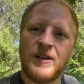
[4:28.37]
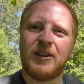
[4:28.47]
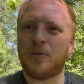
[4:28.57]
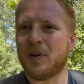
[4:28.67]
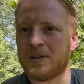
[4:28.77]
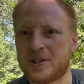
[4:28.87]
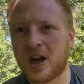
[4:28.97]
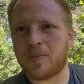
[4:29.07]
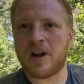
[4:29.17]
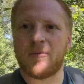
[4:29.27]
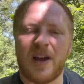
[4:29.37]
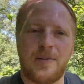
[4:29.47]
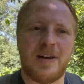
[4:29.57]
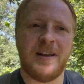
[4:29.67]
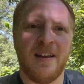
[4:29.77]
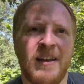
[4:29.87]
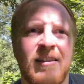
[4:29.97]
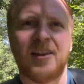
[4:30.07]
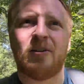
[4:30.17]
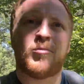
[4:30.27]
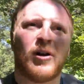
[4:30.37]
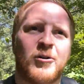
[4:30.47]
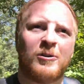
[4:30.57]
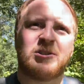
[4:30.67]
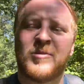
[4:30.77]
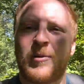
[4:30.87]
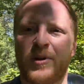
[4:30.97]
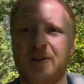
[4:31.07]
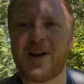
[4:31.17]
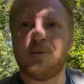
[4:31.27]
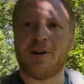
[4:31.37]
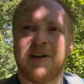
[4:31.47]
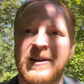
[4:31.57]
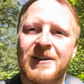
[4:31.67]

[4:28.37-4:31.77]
you could build a shop on it maybe, then Ponderosa might be your neighborhood.